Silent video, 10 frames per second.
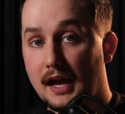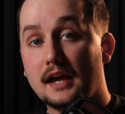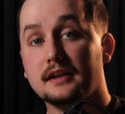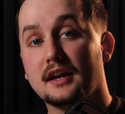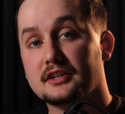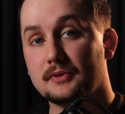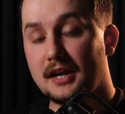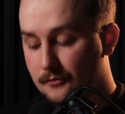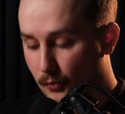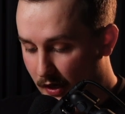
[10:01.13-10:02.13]
And next we
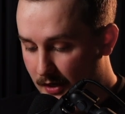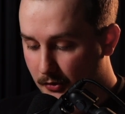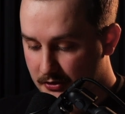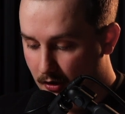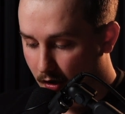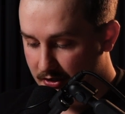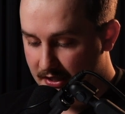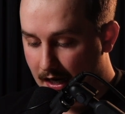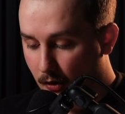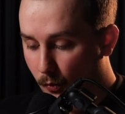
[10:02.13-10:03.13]
have rainbows and
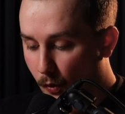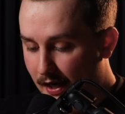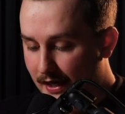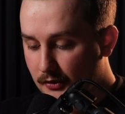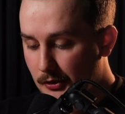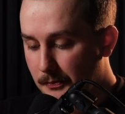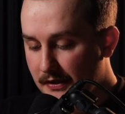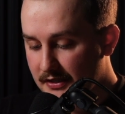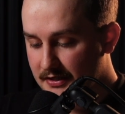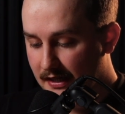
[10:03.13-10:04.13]
hearts. Now, why I group
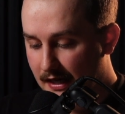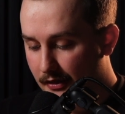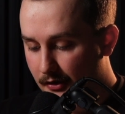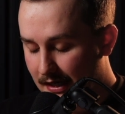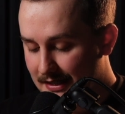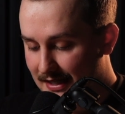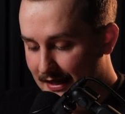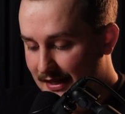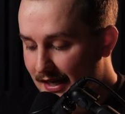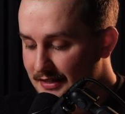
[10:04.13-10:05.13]
these together is
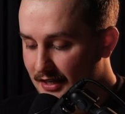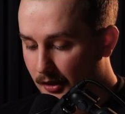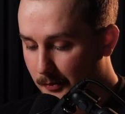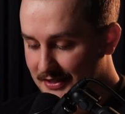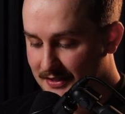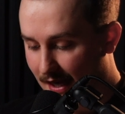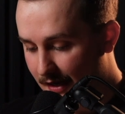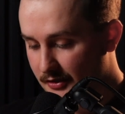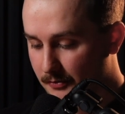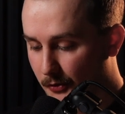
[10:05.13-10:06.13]
that these elements
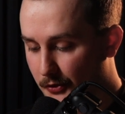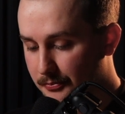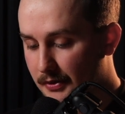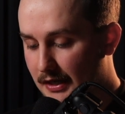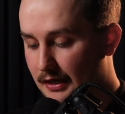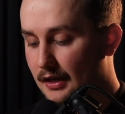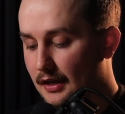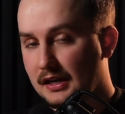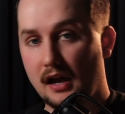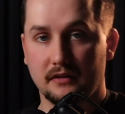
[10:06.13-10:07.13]
tend to both be
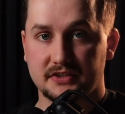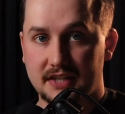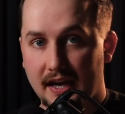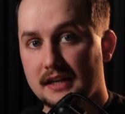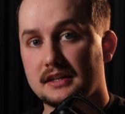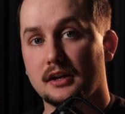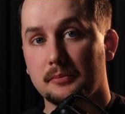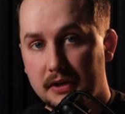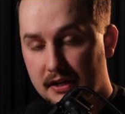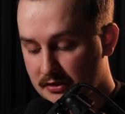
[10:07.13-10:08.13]
kind of secondary
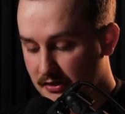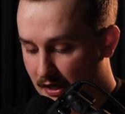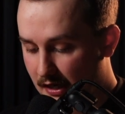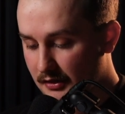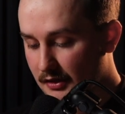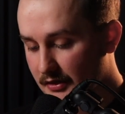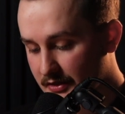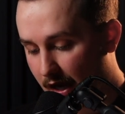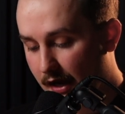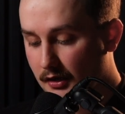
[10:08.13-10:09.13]
pieces in the
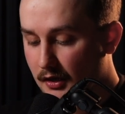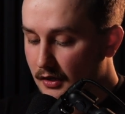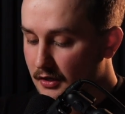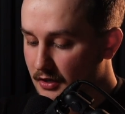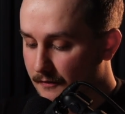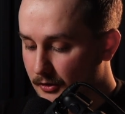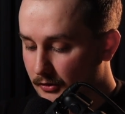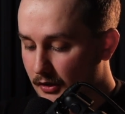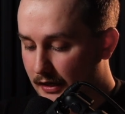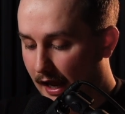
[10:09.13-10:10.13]
design. So if you
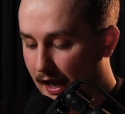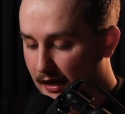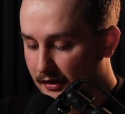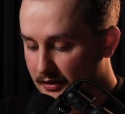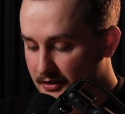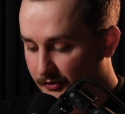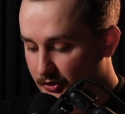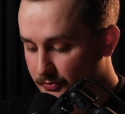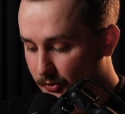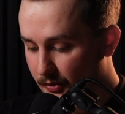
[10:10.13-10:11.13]
look at this
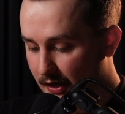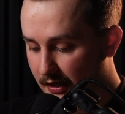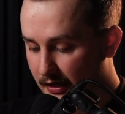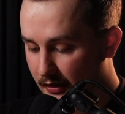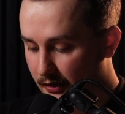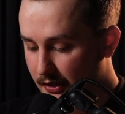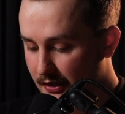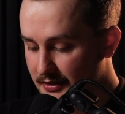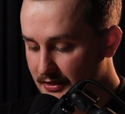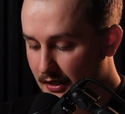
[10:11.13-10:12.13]
first one right here, you
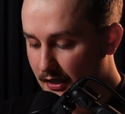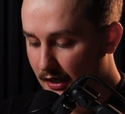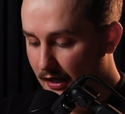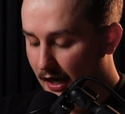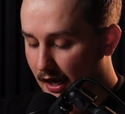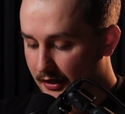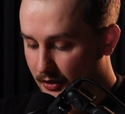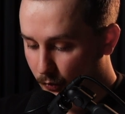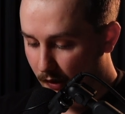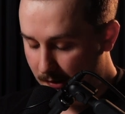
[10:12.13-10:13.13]
can see
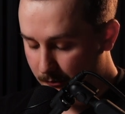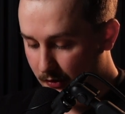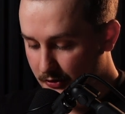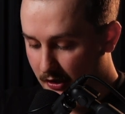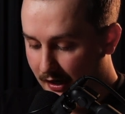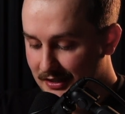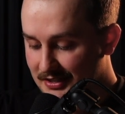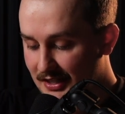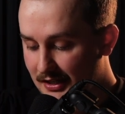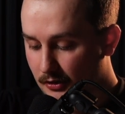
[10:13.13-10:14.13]
the rainbows are kind of
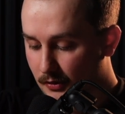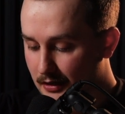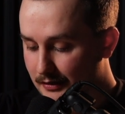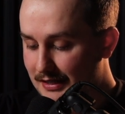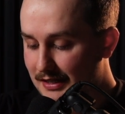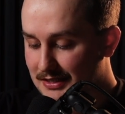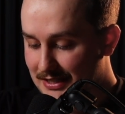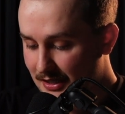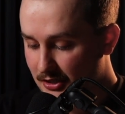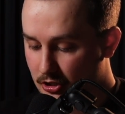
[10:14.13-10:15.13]
sitting around the
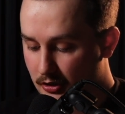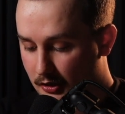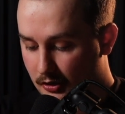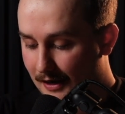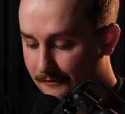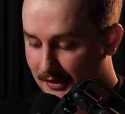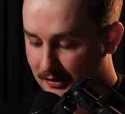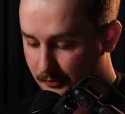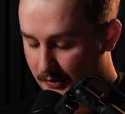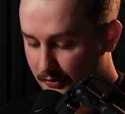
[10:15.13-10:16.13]
teacher graphic
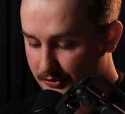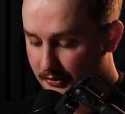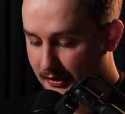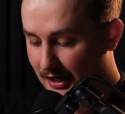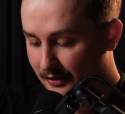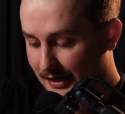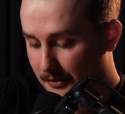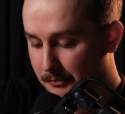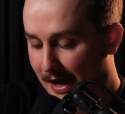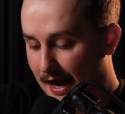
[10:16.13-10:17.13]
in the middle. So they're kind of like
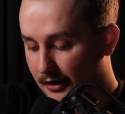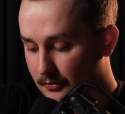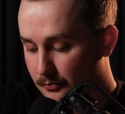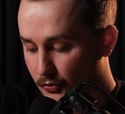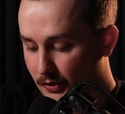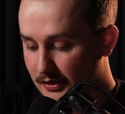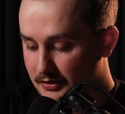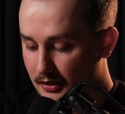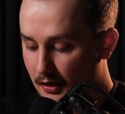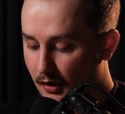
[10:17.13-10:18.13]
a pattern
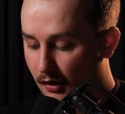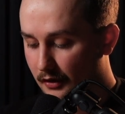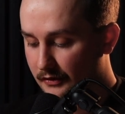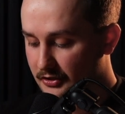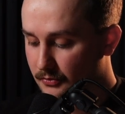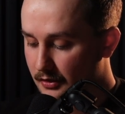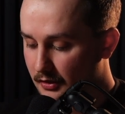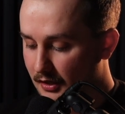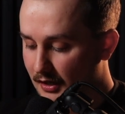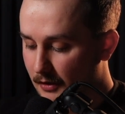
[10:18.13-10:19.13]
print on this
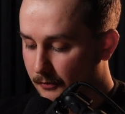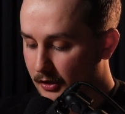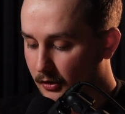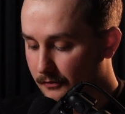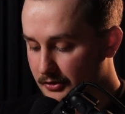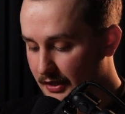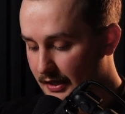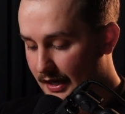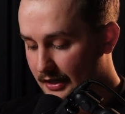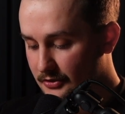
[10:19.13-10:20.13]
one. If we go over to the
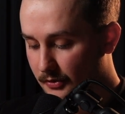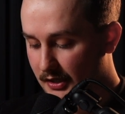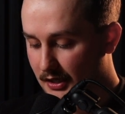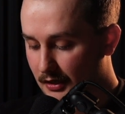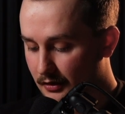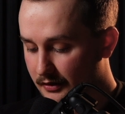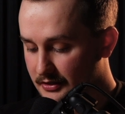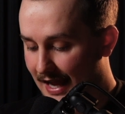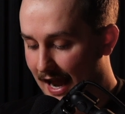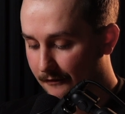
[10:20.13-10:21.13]
next one here,
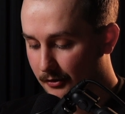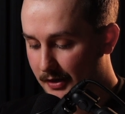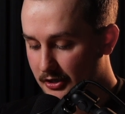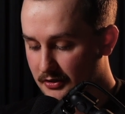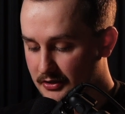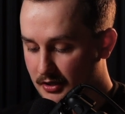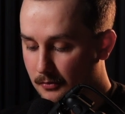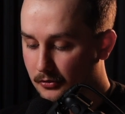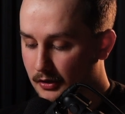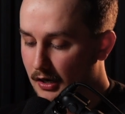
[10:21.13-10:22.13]
this affirmations
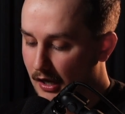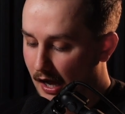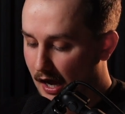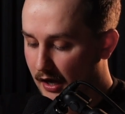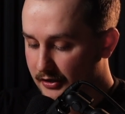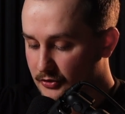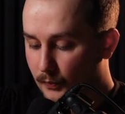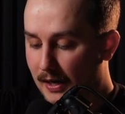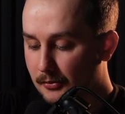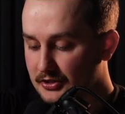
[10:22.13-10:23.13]
tumbler, there's
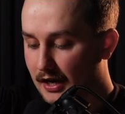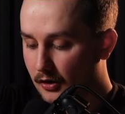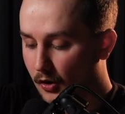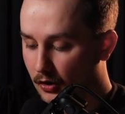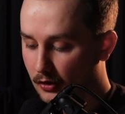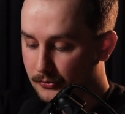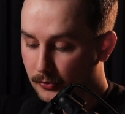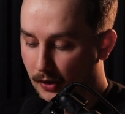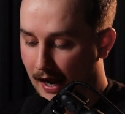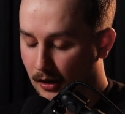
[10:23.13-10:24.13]
rainbows kind of all
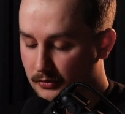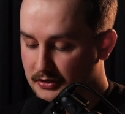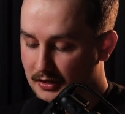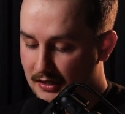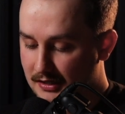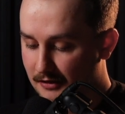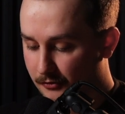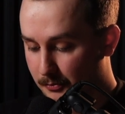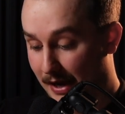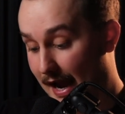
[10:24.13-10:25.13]
throughout the
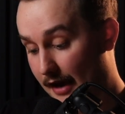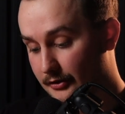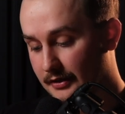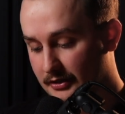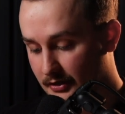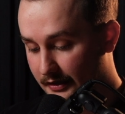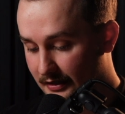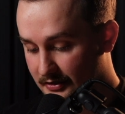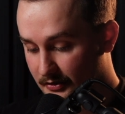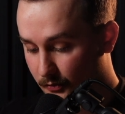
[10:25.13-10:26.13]
different pattern that's on
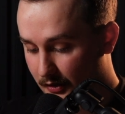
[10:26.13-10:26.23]
this